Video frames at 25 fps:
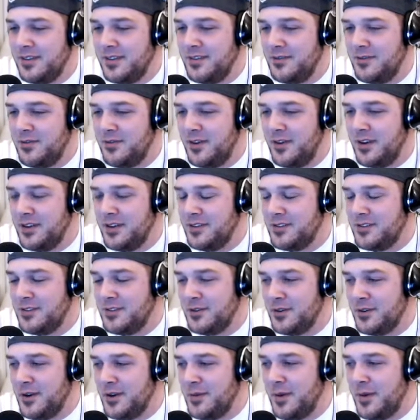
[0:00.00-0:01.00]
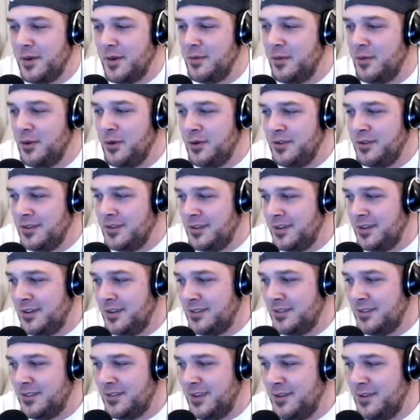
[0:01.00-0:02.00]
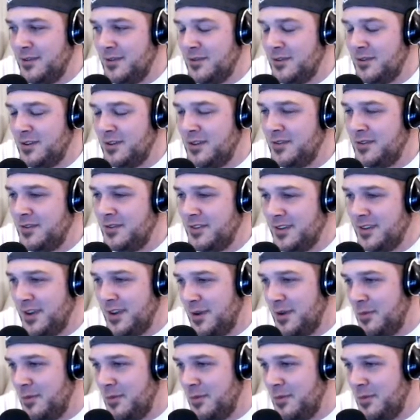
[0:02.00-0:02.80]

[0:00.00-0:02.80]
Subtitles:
funny story about Poison. I'll have to save it for a different day.